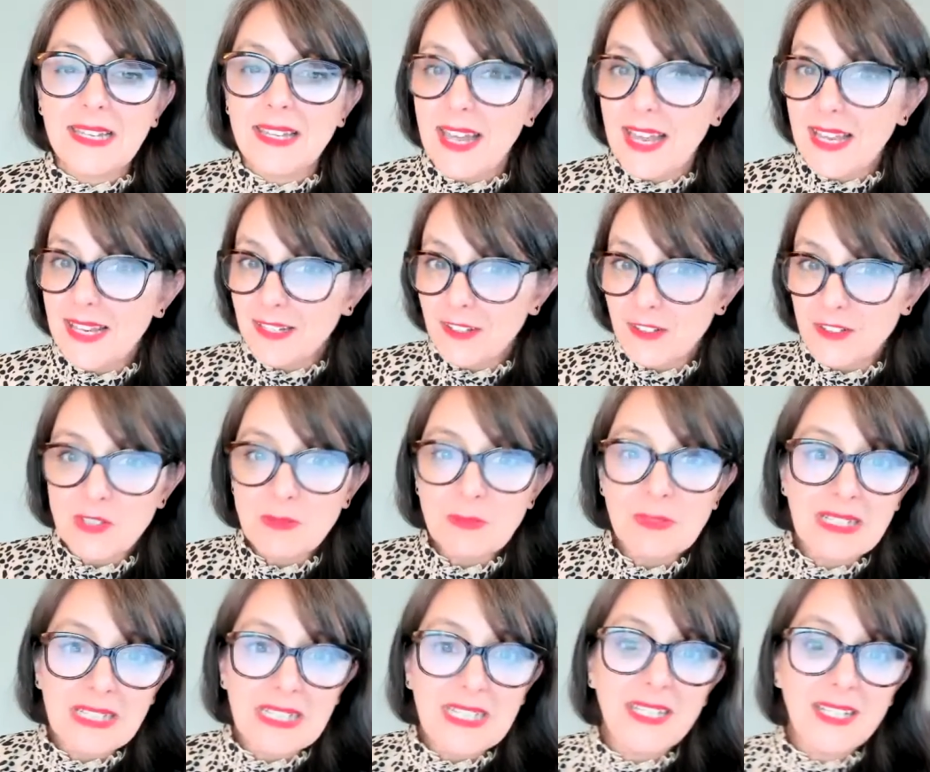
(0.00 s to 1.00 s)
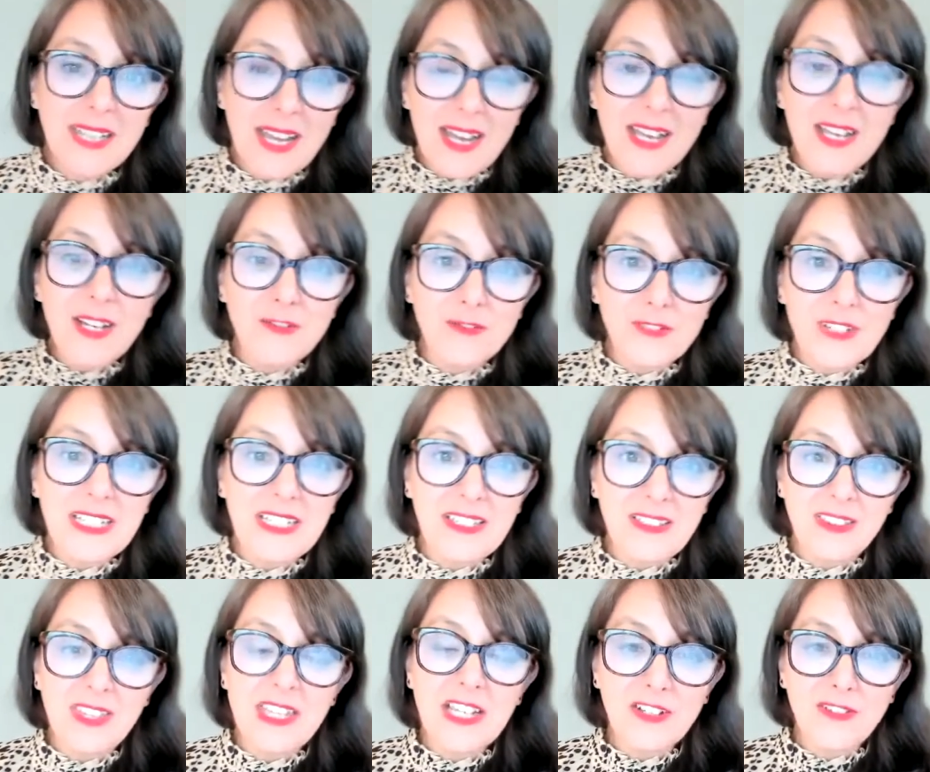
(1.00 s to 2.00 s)
And ultimately, I really
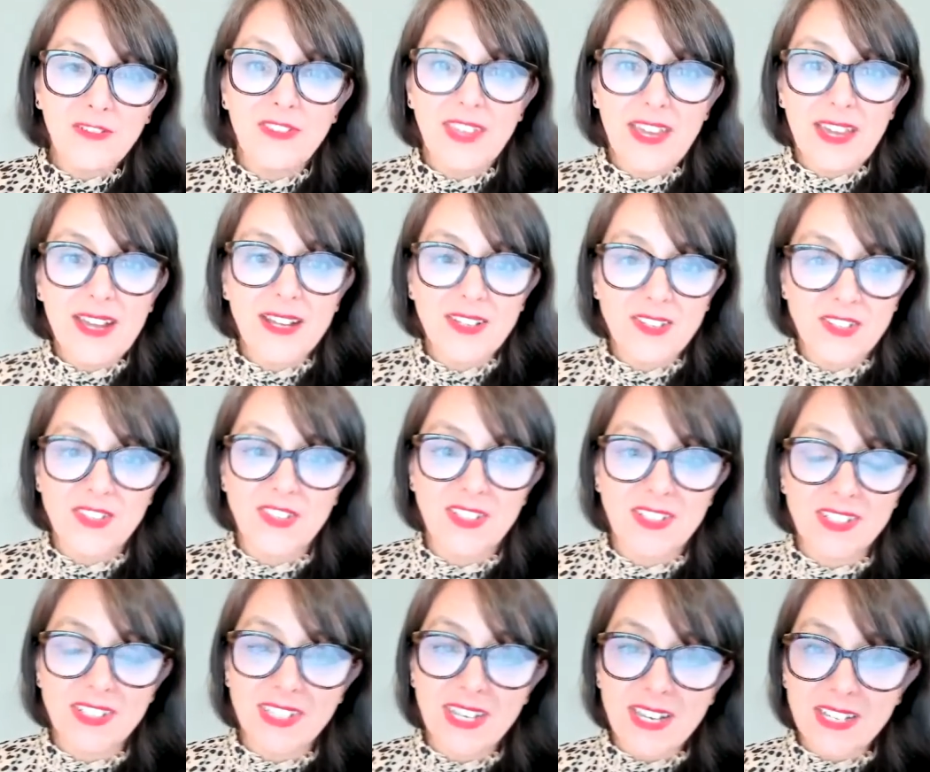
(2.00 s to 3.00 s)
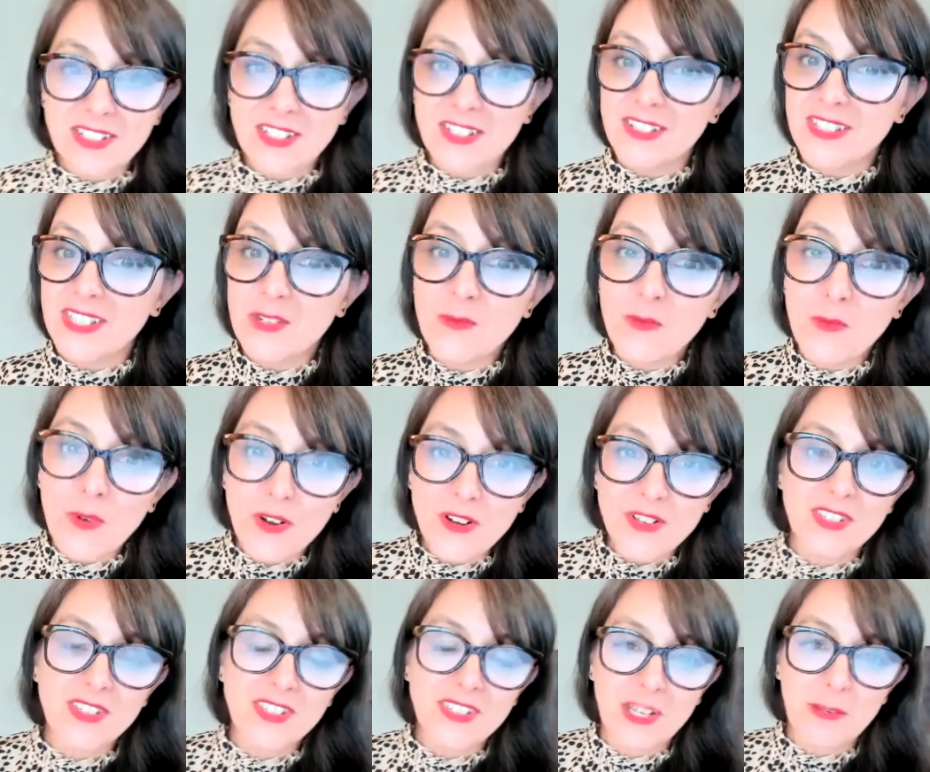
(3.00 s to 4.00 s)
think of that as a success because it was
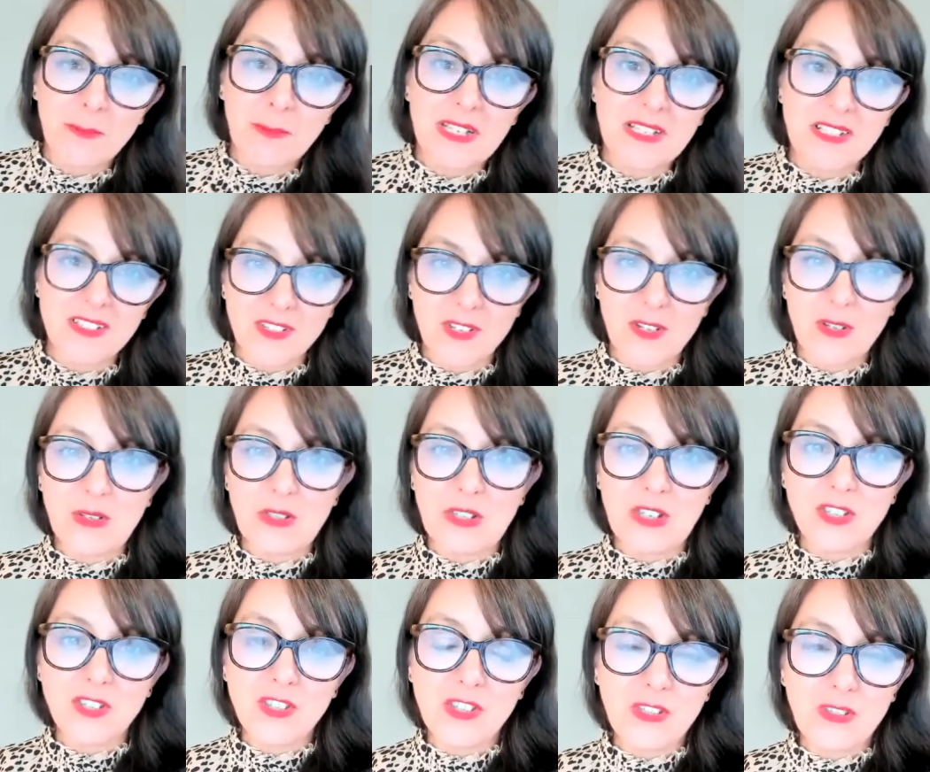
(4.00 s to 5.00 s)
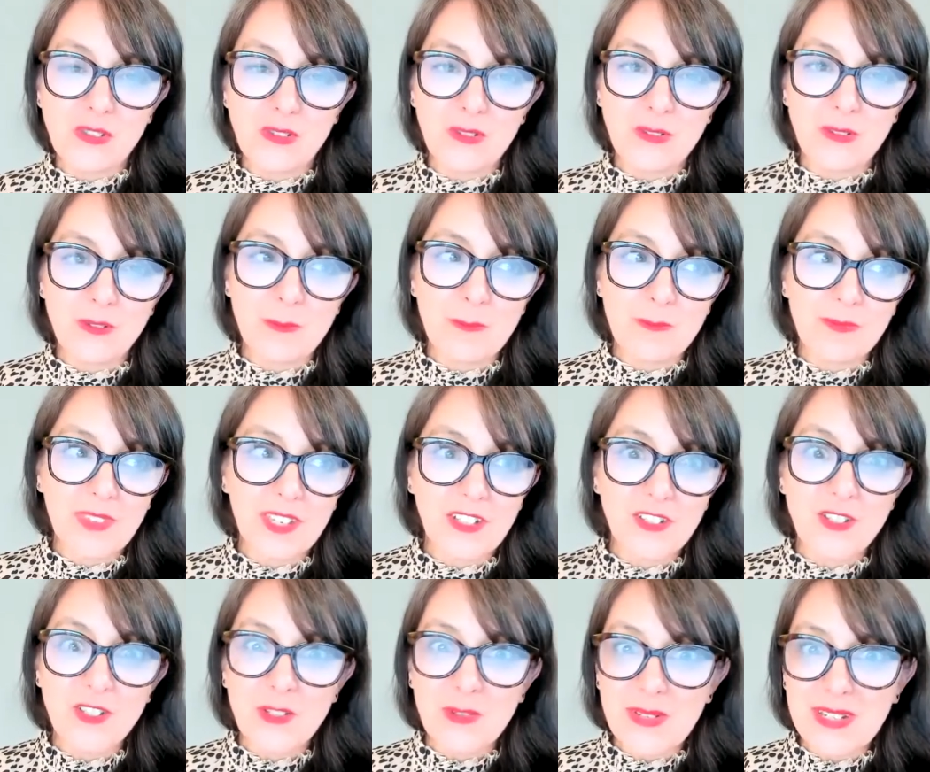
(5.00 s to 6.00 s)
a stepping stone to
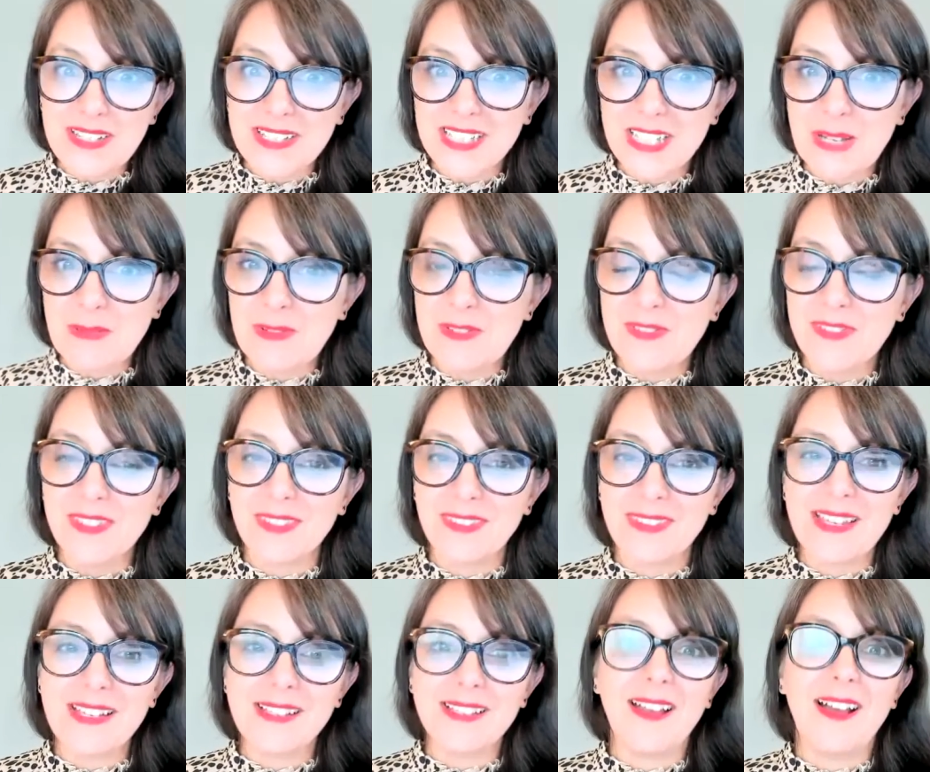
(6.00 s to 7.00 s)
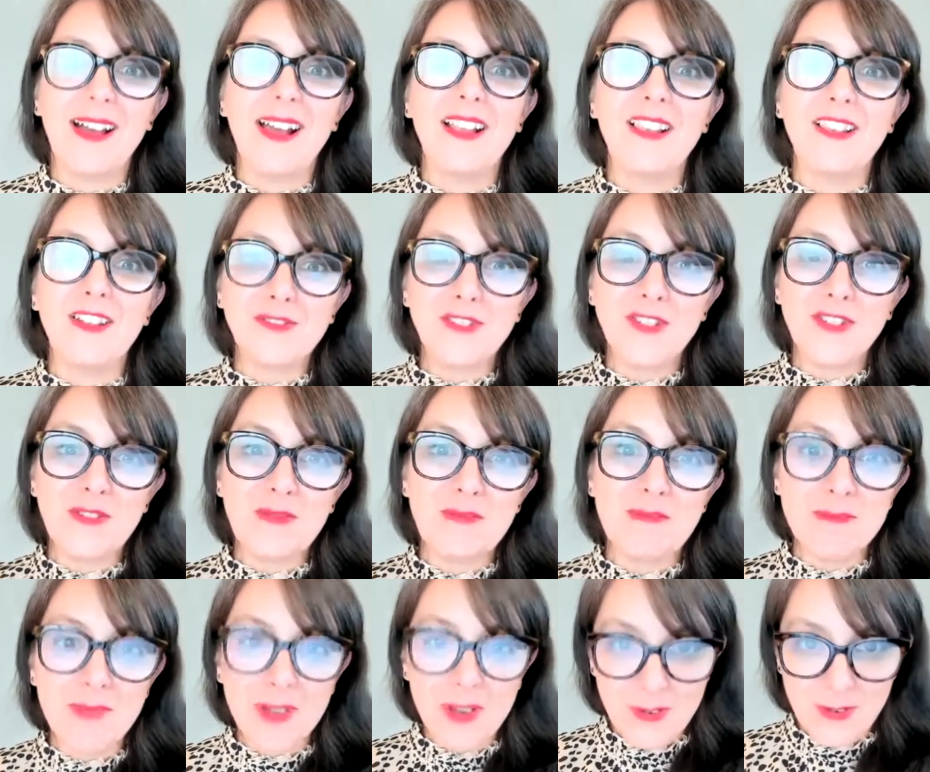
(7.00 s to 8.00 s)
doing some of the things that I love to do
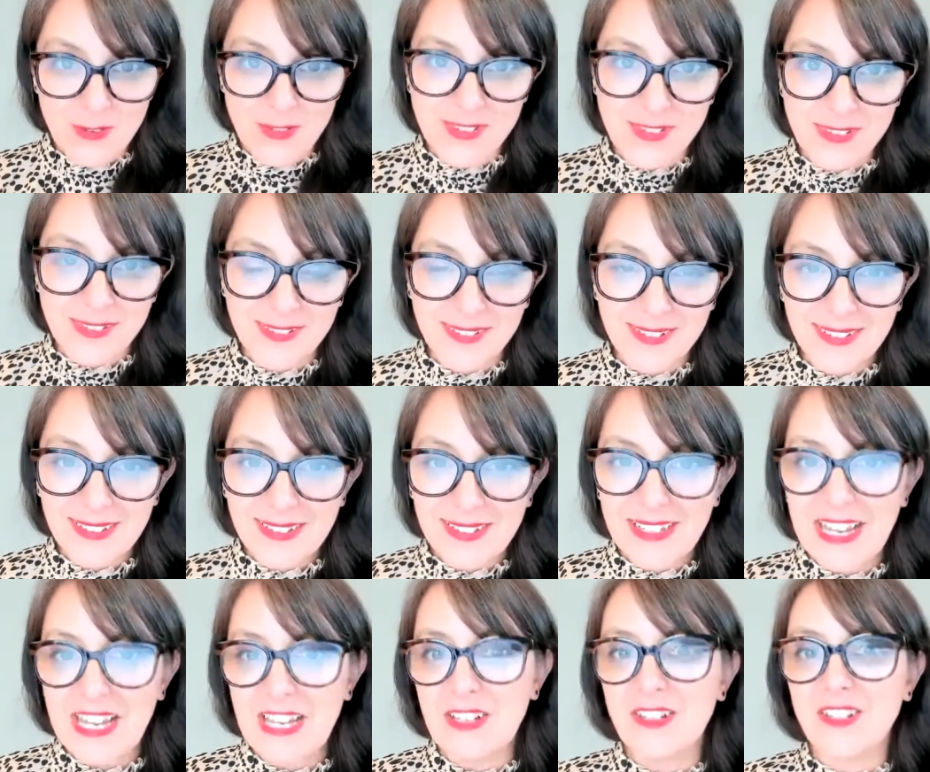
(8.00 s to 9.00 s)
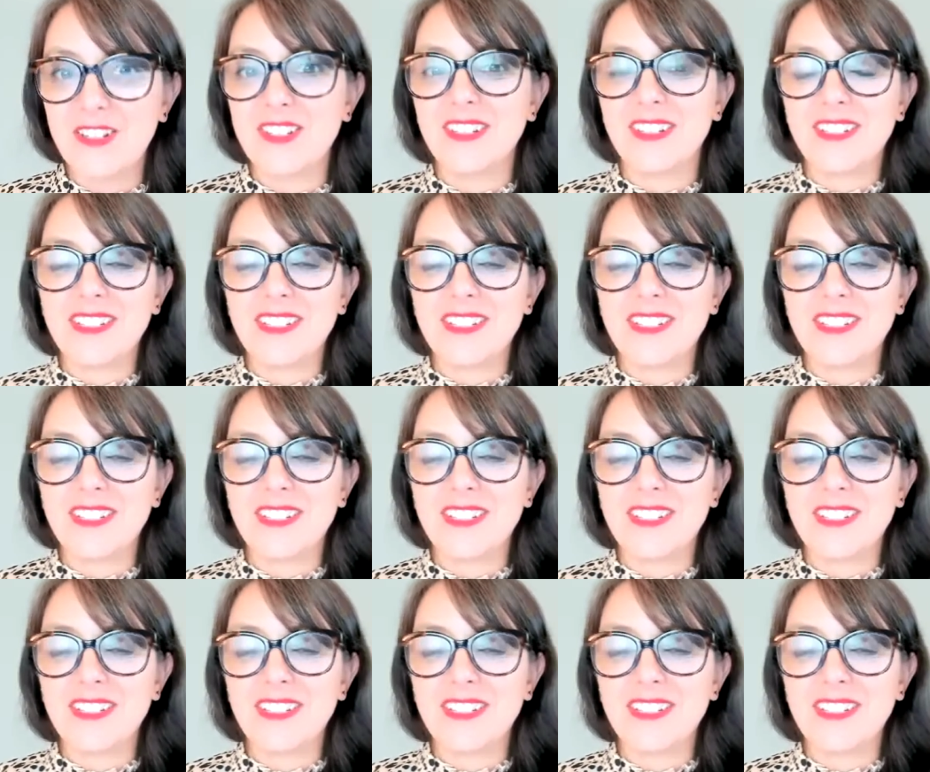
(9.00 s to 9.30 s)
most. And